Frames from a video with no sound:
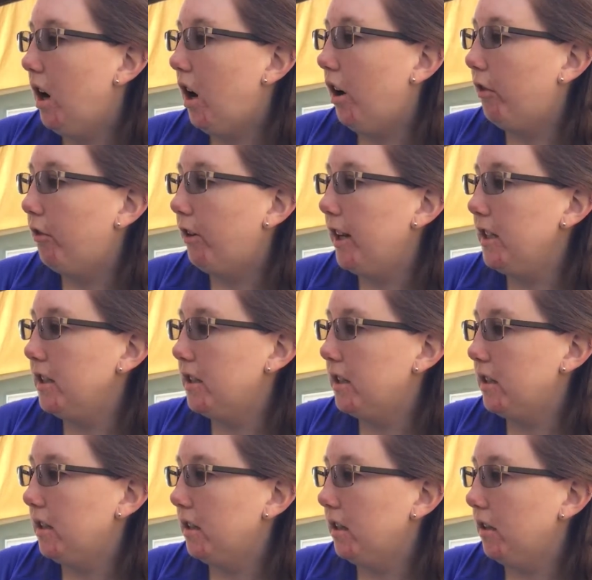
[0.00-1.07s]
our
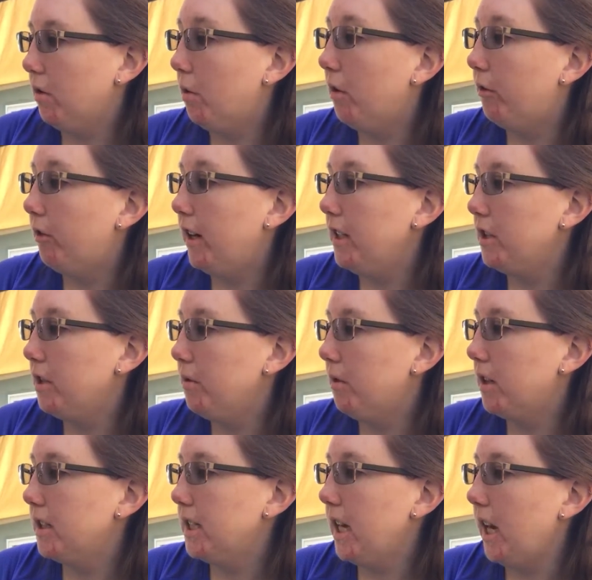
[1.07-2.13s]
friends or friends who
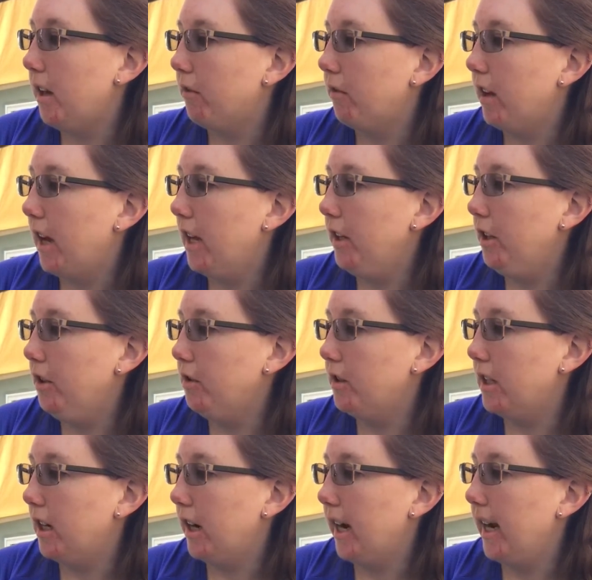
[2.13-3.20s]
are deaf and use
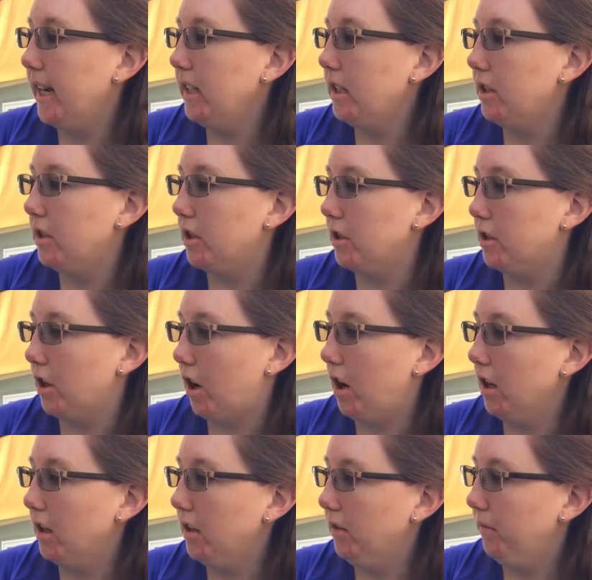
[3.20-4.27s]
their hands to
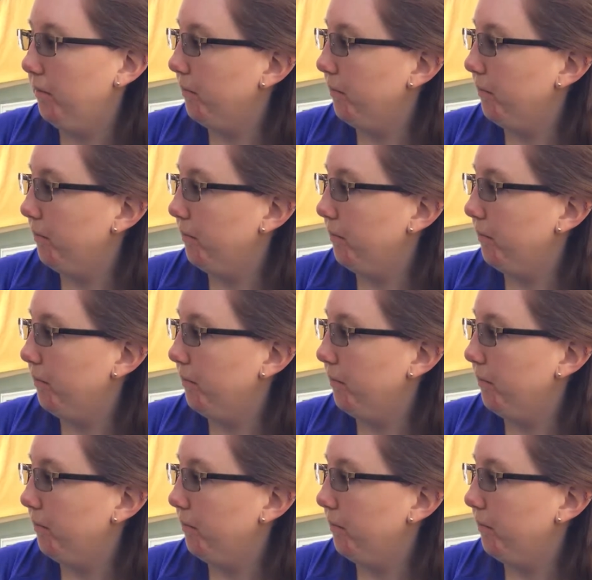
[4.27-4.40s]
talk.